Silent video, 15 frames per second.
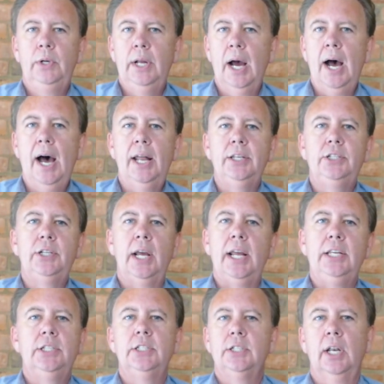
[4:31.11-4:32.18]
God
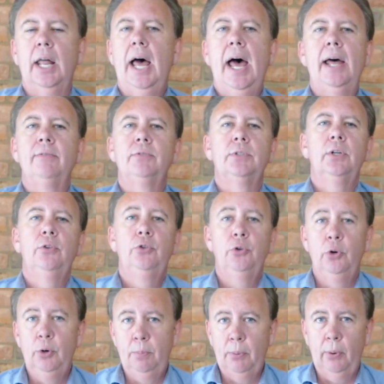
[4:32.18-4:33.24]
changes lives
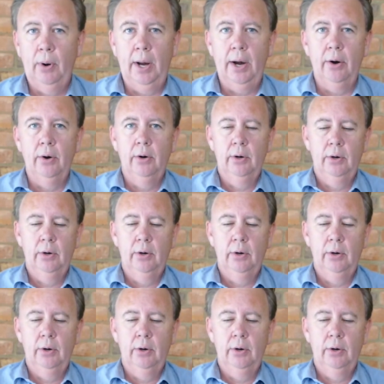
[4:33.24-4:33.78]
through prayer.